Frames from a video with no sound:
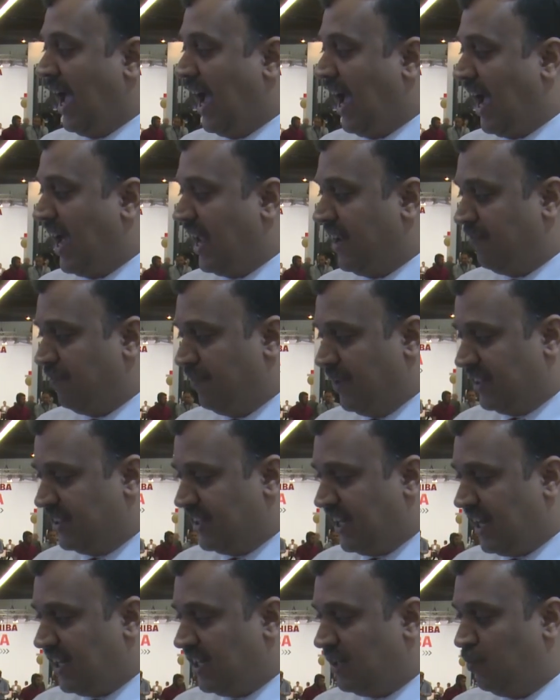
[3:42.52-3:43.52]
and with
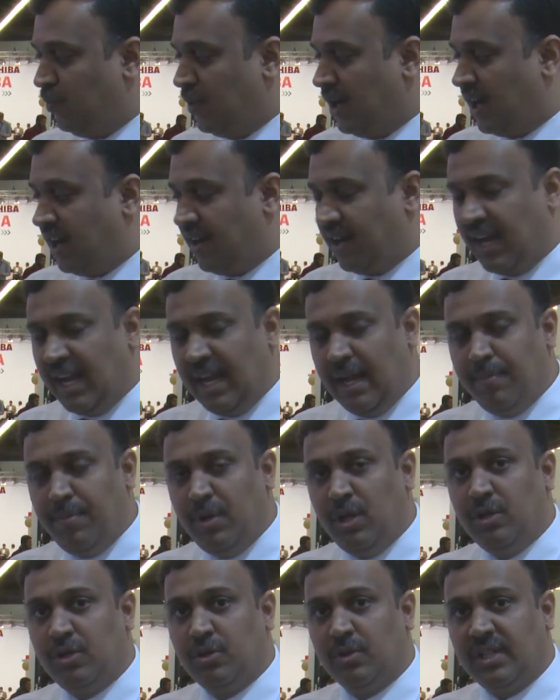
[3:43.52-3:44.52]
that we are
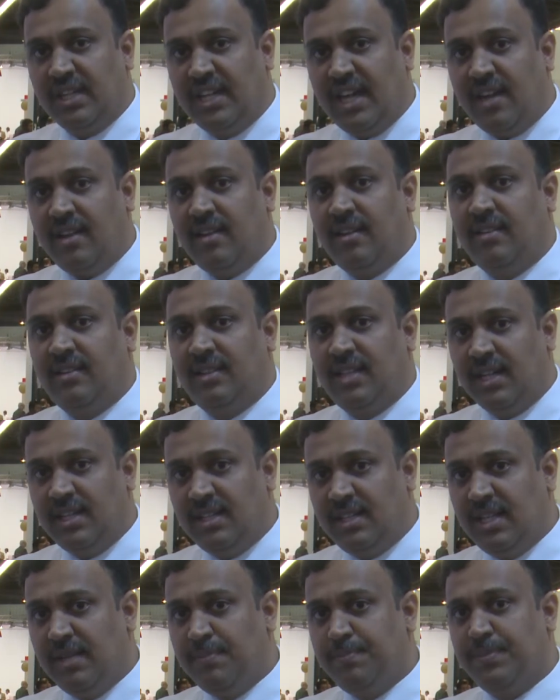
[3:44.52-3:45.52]
able to get
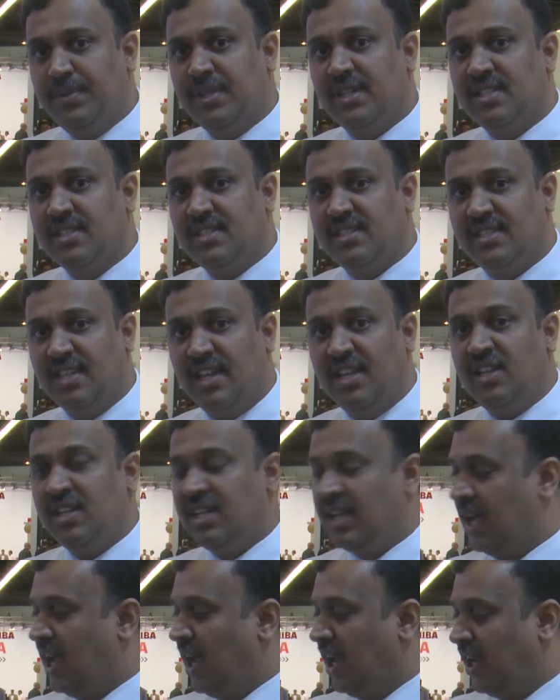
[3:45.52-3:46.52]
30%
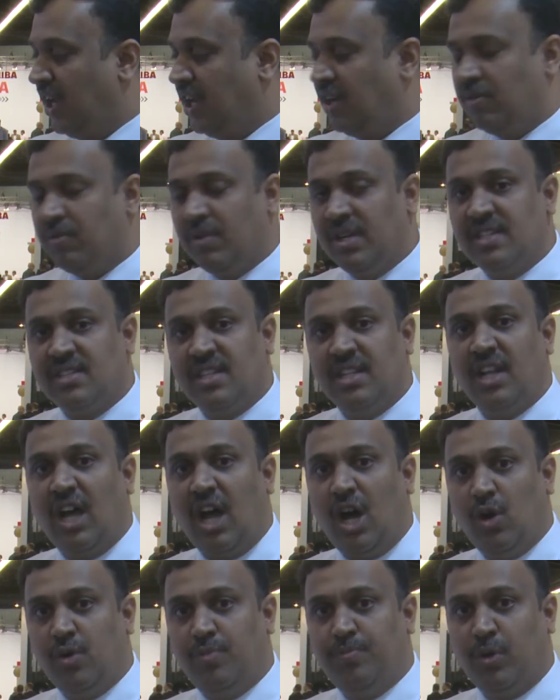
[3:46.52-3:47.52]
increase in
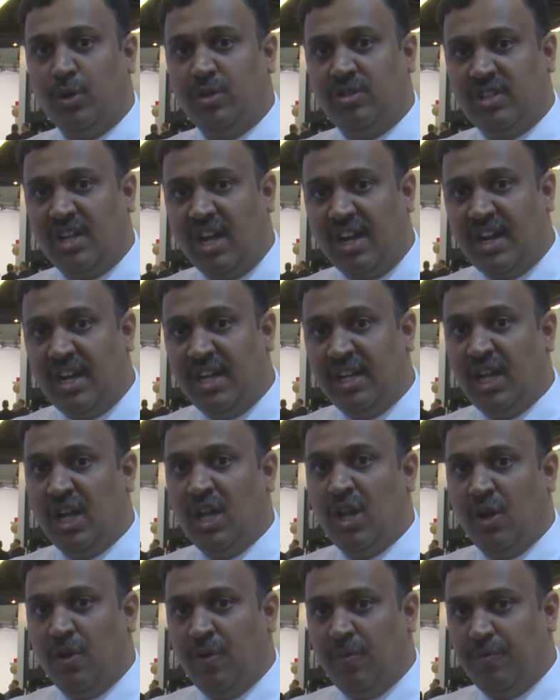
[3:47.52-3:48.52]
output current
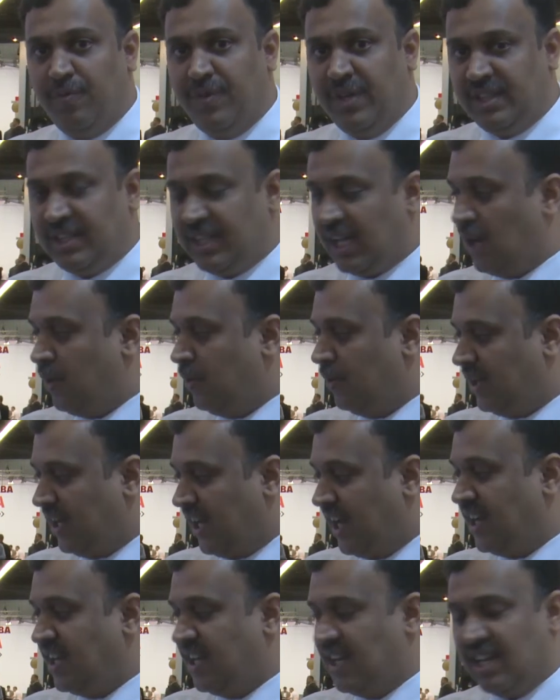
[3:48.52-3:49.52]
without
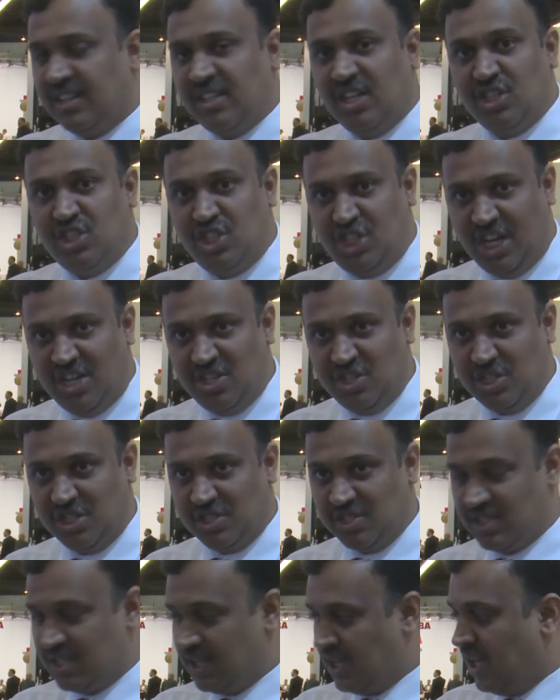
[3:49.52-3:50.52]
any other
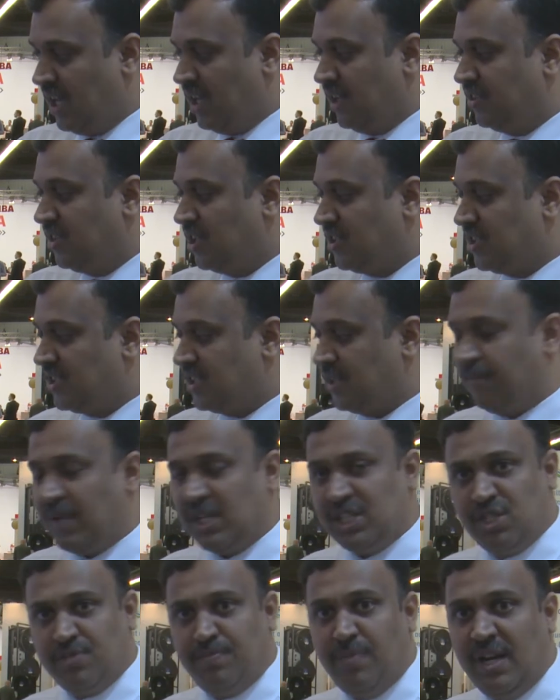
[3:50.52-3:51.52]
changes. This is a
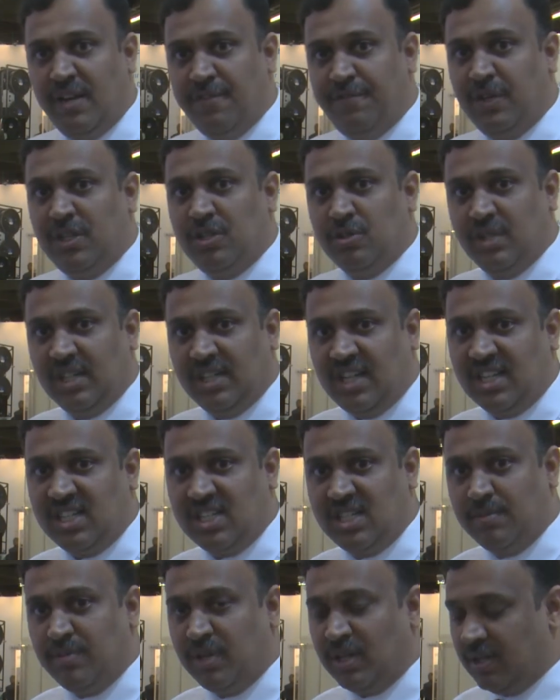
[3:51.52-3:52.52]
much benefit to the
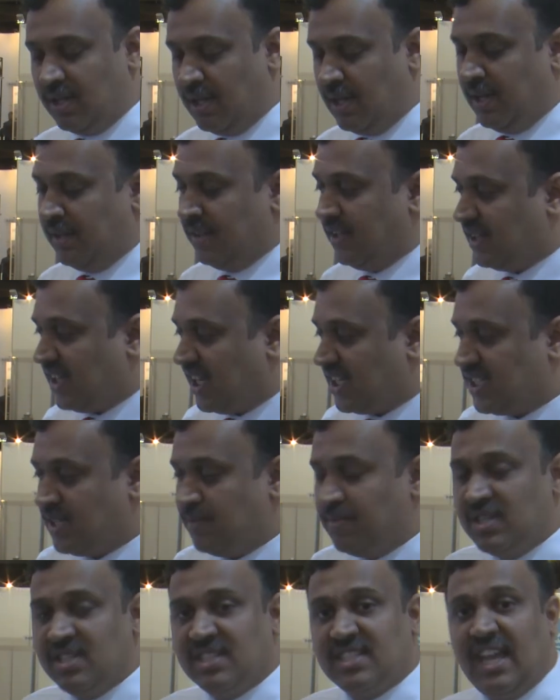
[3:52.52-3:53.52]
customer. The
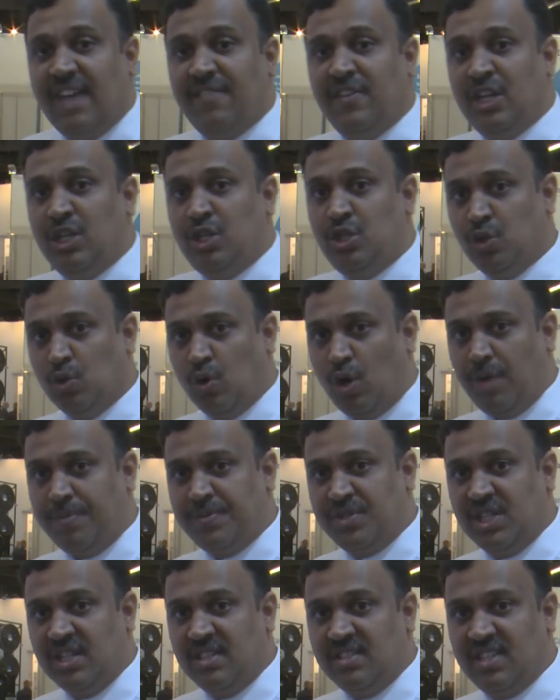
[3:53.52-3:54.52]
customer is having two
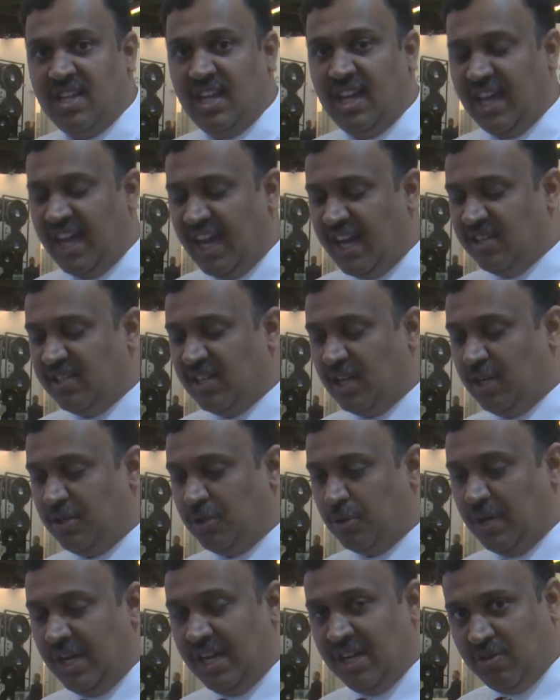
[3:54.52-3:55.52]
options, either
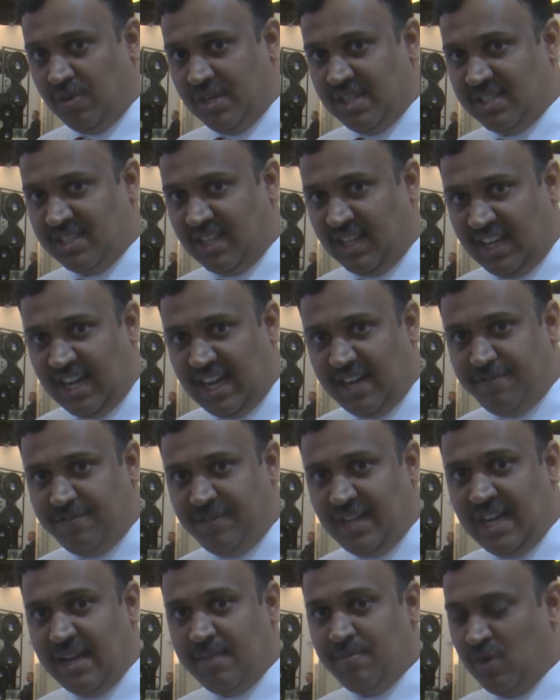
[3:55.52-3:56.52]
to increase the
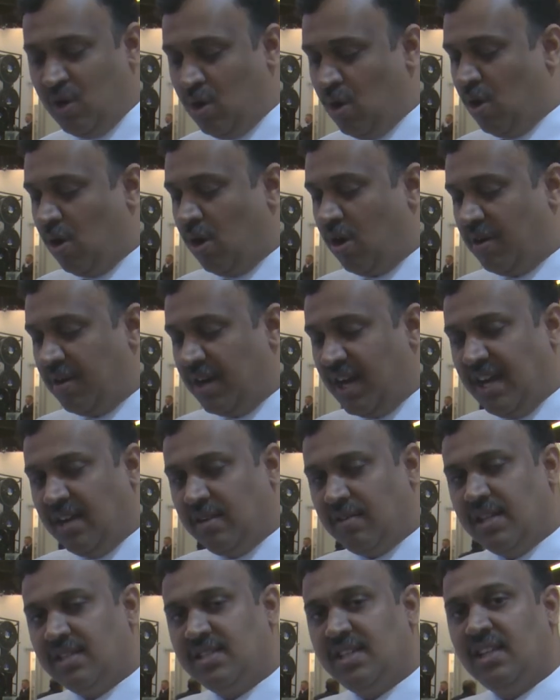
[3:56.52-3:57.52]
lifetime or
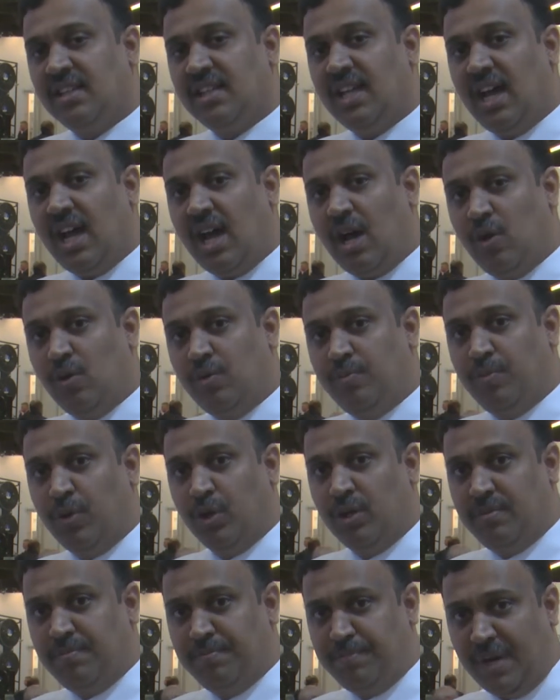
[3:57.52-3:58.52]
increasing the
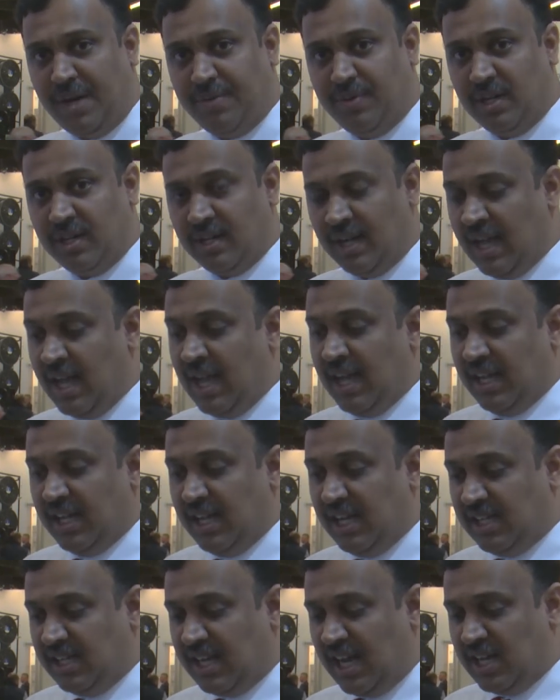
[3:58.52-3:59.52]
output power.
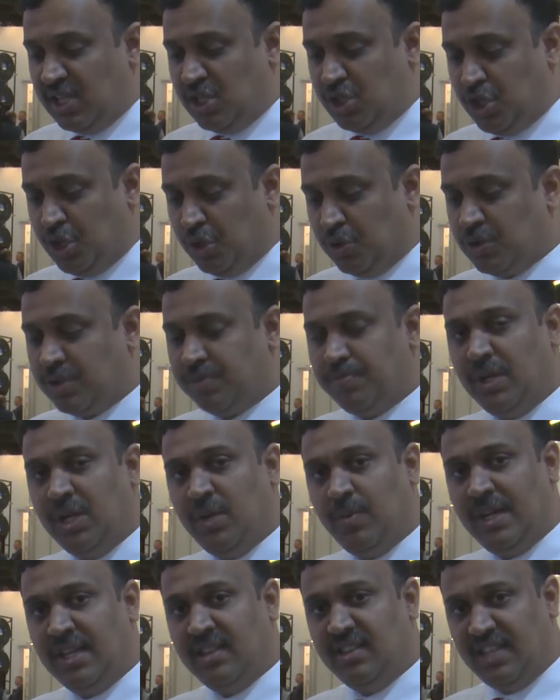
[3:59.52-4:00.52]
He can choose
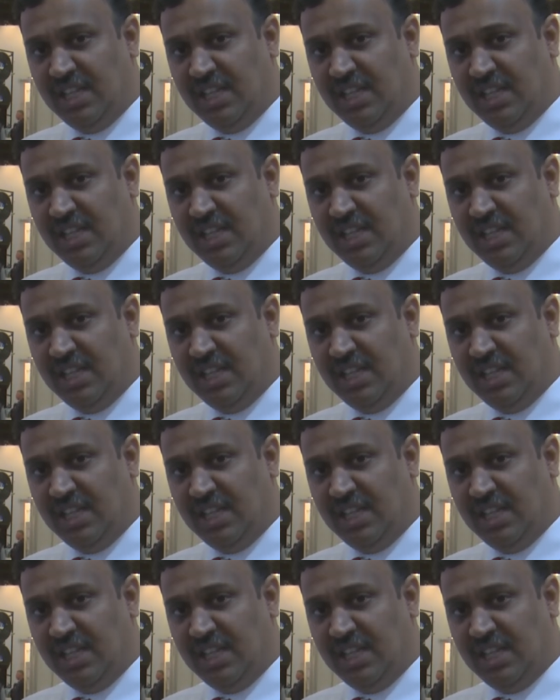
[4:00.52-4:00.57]
between